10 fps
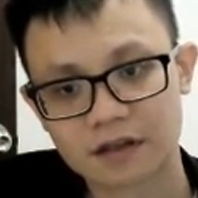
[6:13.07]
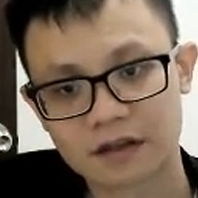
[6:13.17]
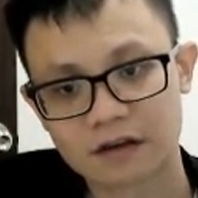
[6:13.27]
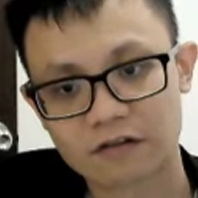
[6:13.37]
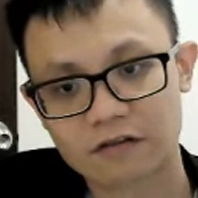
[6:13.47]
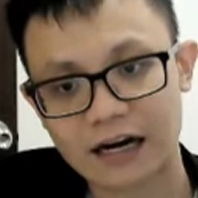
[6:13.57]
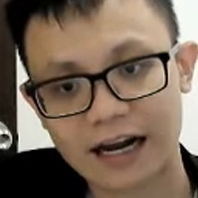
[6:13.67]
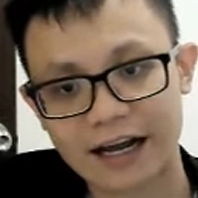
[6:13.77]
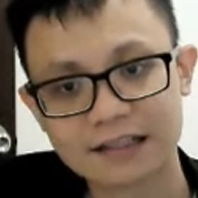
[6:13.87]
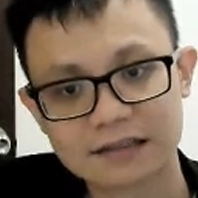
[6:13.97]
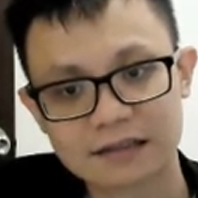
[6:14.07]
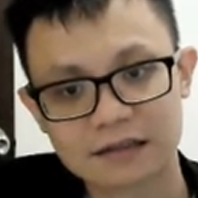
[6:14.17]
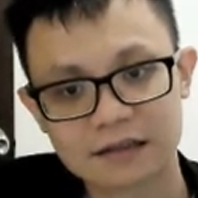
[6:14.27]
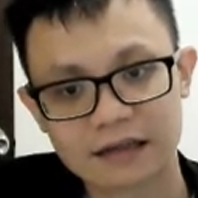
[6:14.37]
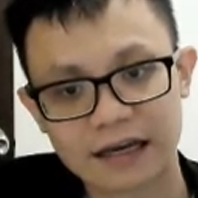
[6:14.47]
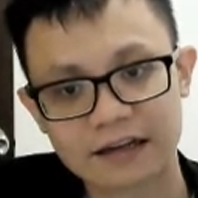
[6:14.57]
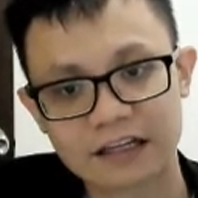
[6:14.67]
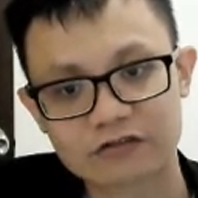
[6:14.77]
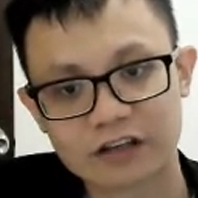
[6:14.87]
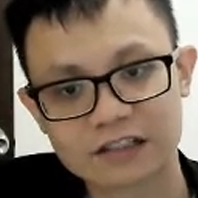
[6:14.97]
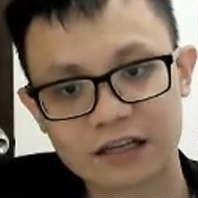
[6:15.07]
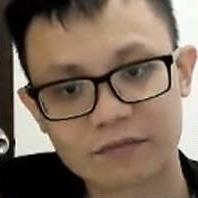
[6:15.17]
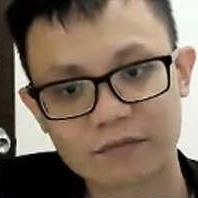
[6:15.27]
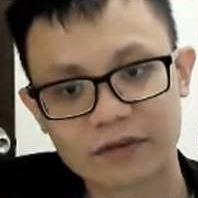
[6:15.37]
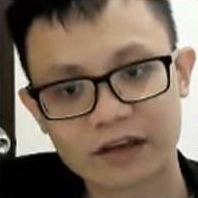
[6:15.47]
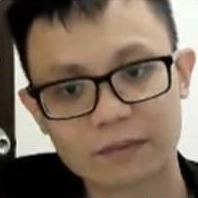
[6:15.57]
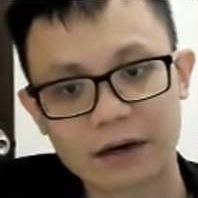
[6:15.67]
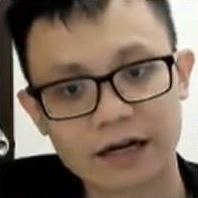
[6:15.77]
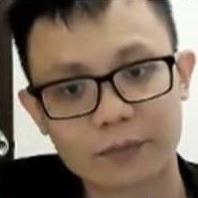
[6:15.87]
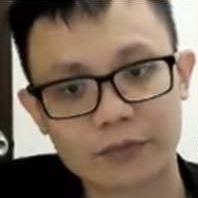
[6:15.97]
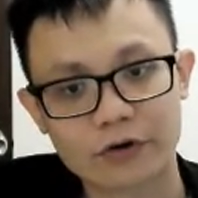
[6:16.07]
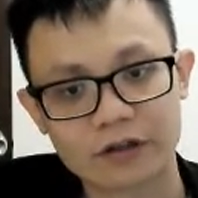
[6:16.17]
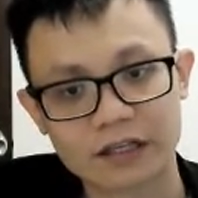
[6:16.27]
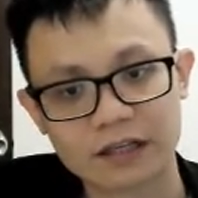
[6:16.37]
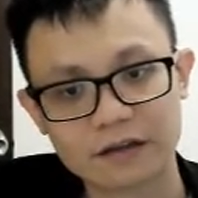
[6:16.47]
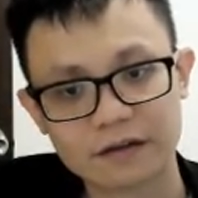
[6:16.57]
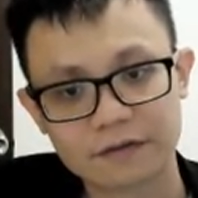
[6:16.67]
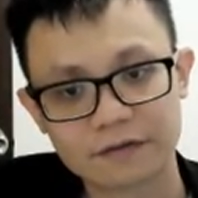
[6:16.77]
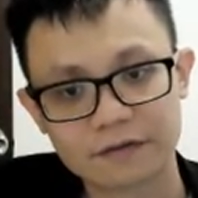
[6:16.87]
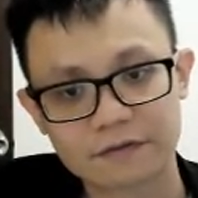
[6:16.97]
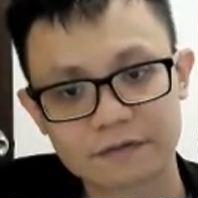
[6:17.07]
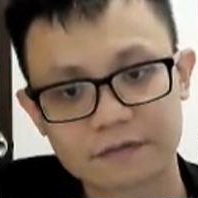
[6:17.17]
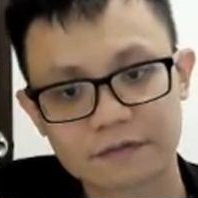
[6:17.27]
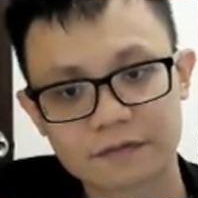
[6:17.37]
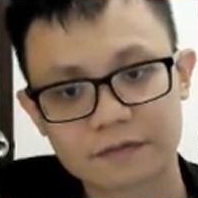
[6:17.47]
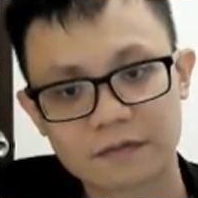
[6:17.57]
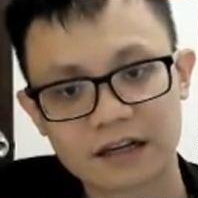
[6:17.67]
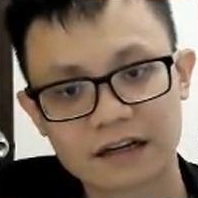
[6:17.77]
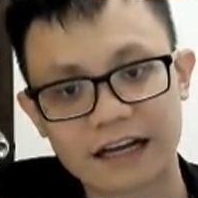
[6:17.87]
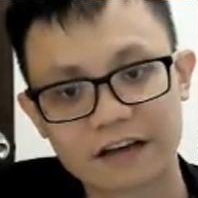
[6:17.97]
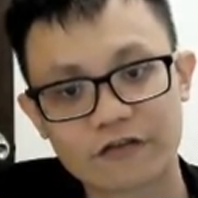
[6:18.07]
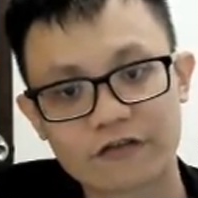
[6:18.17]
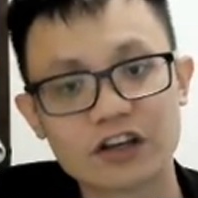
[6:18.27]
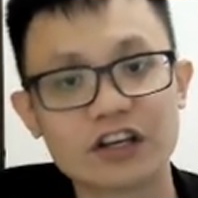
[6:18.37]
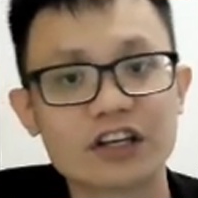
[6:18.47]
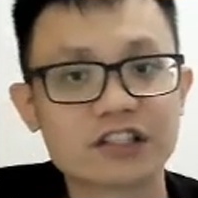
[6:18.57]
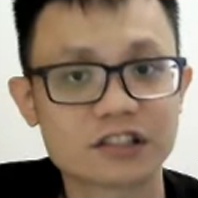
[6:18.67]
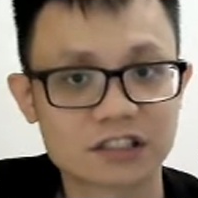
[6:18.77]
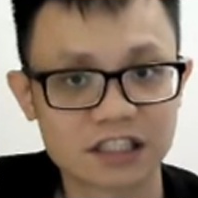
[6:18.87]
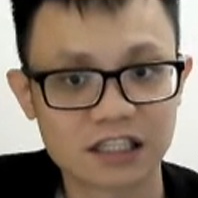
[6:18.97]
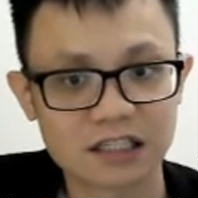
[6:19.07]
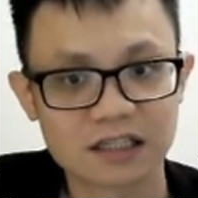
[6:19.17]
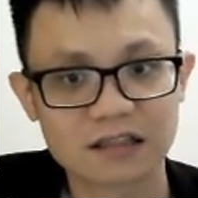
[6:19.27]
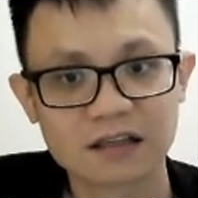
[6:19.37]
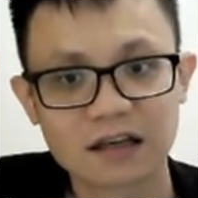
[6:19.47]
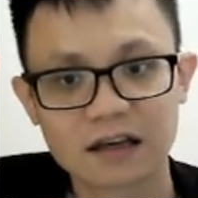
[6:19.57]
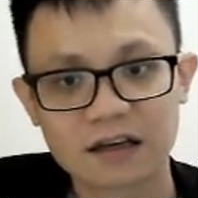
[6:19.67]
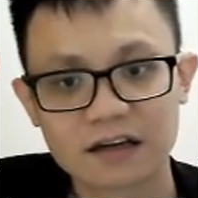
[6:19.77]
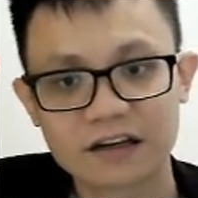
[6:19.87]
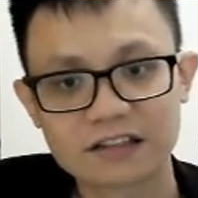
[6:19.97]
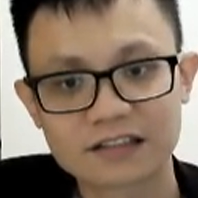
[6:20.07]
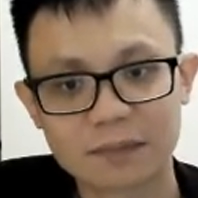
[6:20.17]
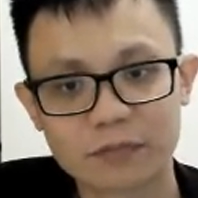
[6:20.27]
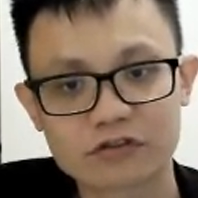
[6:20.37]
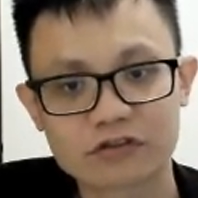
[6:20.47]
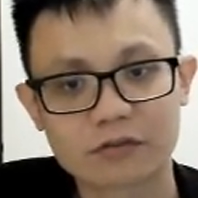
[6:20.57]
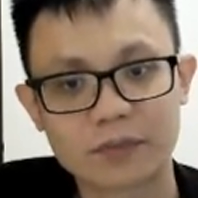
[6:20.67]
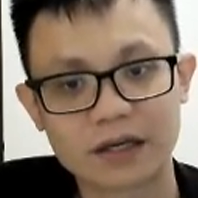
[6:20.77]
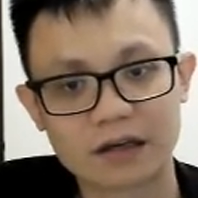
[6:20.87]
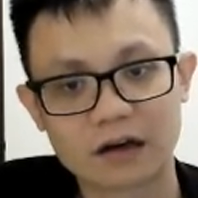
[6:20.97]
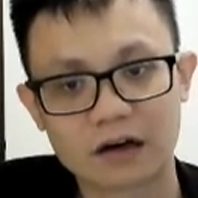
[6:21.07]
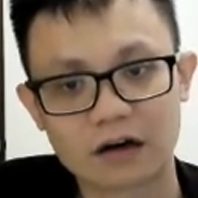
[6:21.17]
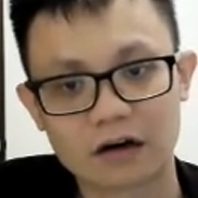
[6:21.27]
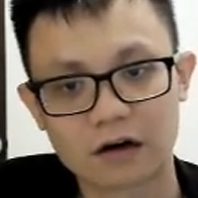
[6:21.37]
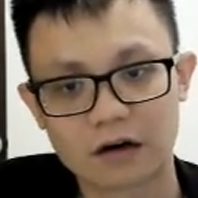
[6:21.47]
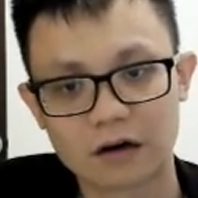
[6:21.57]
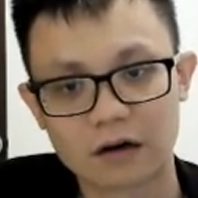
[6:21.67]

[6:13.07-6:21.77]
Rice, and this one something about like protein, like fish, chicken. This is supposed to be your